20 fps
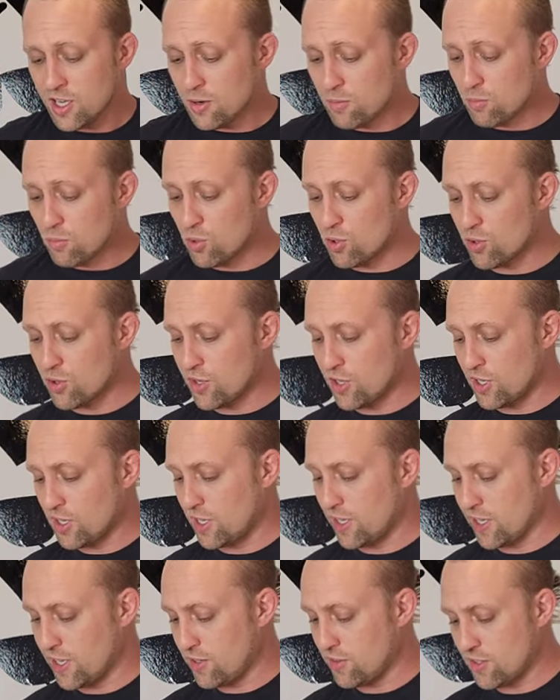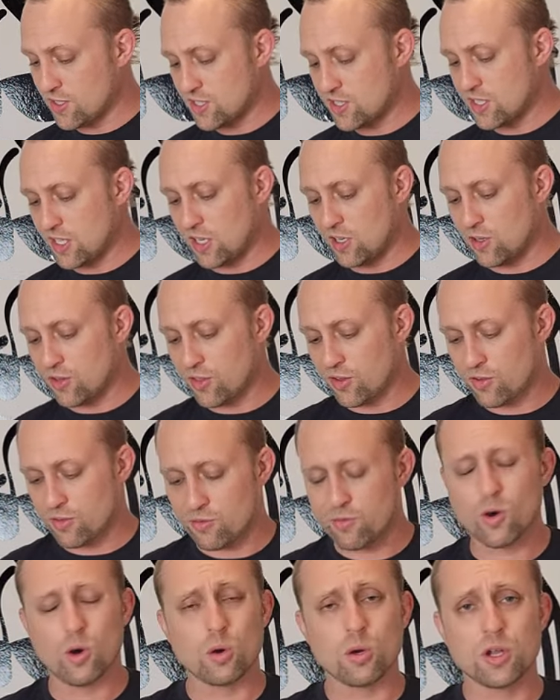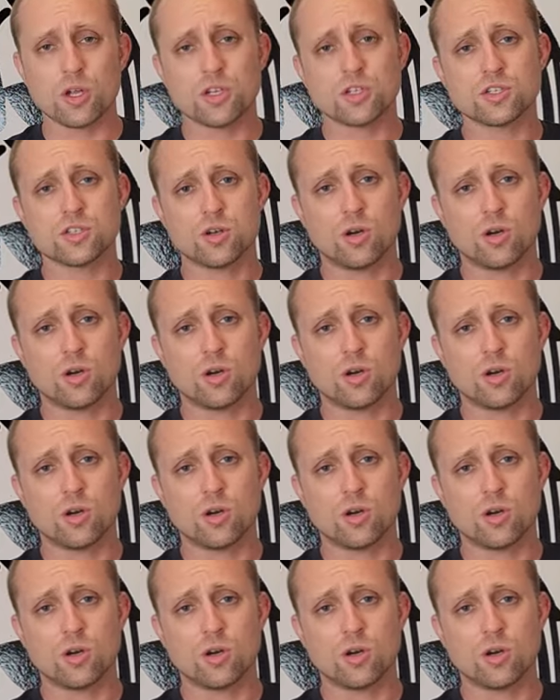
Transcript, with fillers: more than like the stealth or the focus.